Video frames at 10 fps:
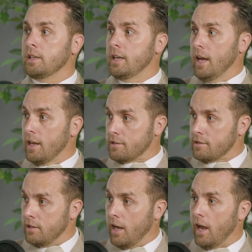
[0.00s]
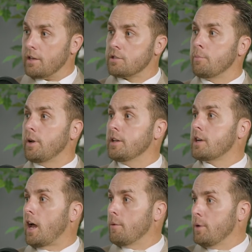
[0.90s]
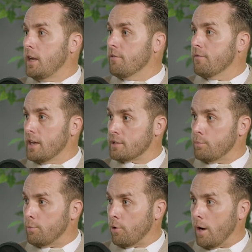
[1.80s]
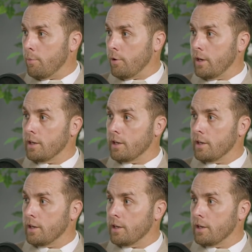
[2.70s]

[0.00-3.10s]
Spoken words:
Yes, yeah. So, but it's got to be an investment property.